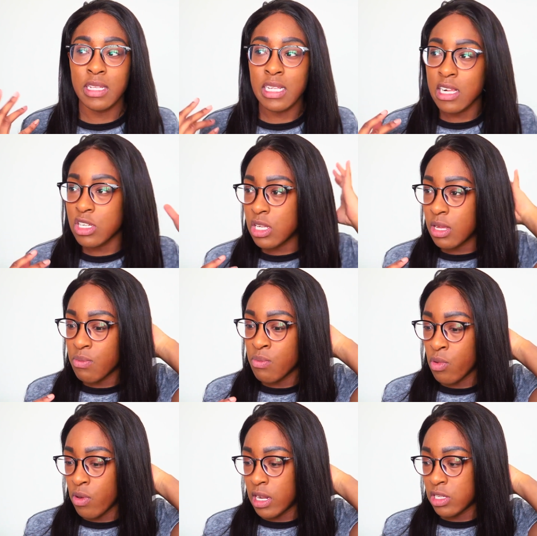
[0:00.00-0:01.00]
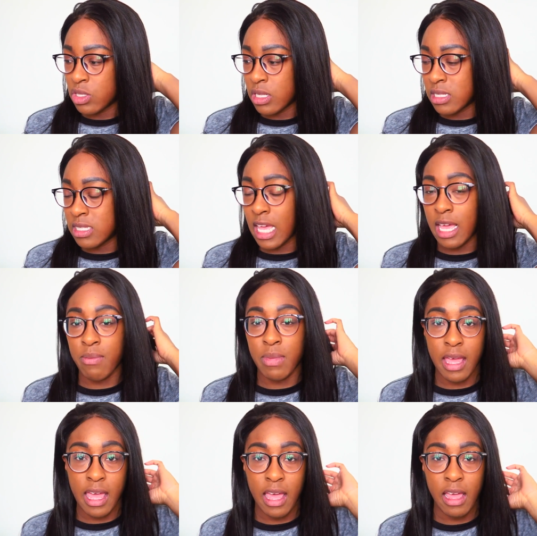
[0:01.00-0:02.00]
It's actually more or less the
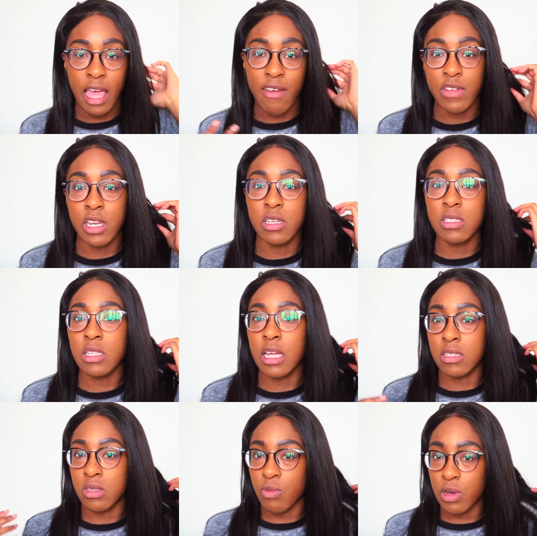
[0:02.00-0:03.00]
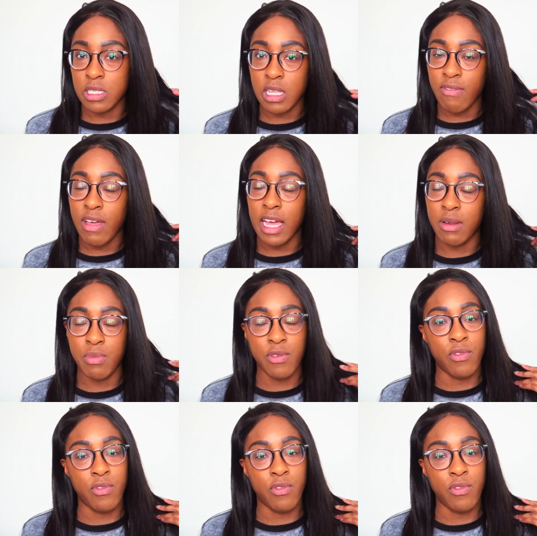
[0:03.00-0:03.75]
same heaviness as the ones I've had